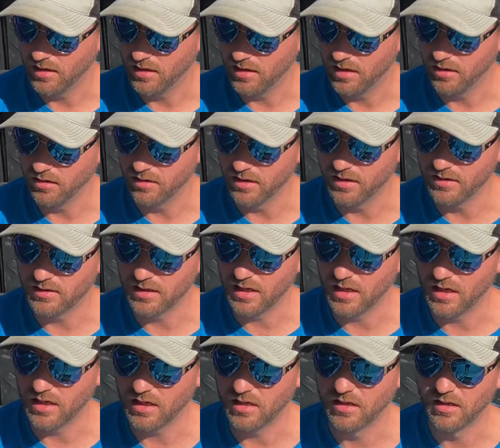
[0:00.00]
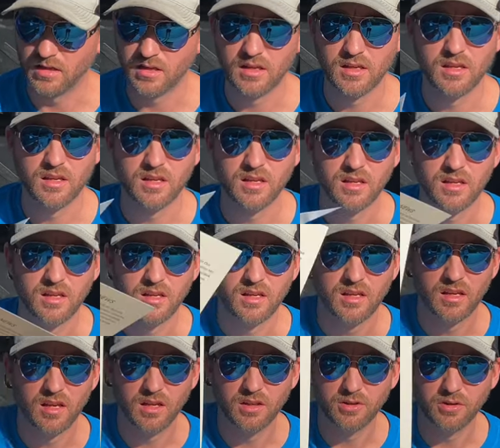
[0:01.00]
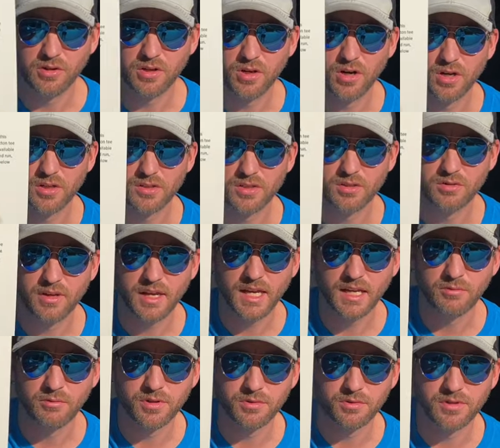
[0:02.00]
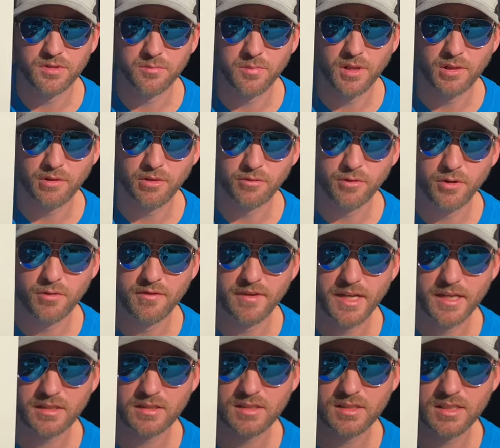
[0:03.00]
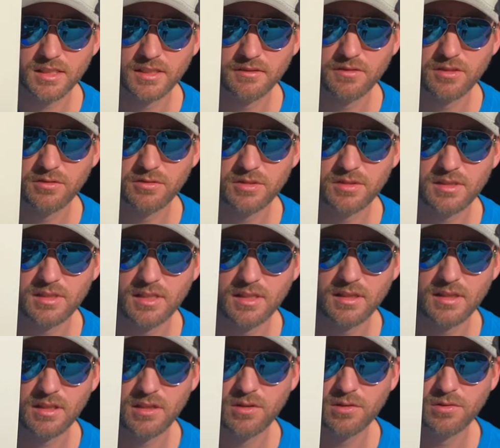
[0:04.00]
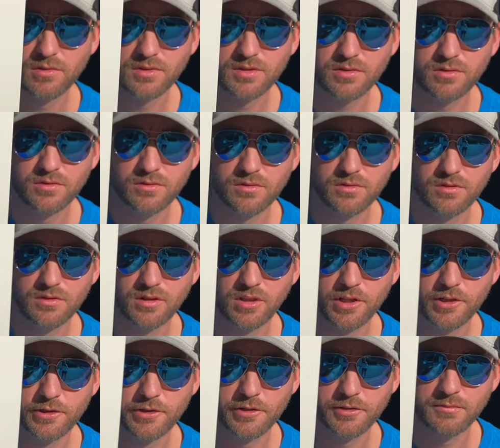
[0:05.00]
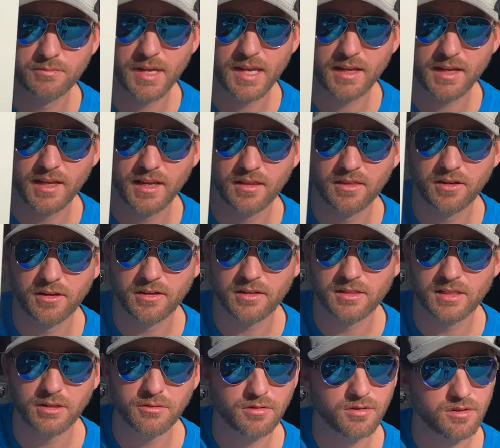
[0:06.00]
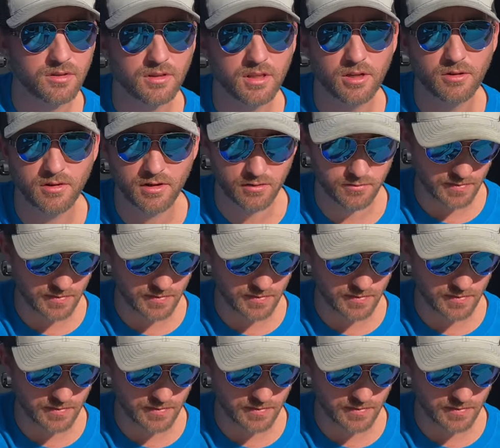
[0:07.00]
Here is a little card too. Hey, we're doing some other throwback stuff, so just getting the old school logos back out there because they were a good logo,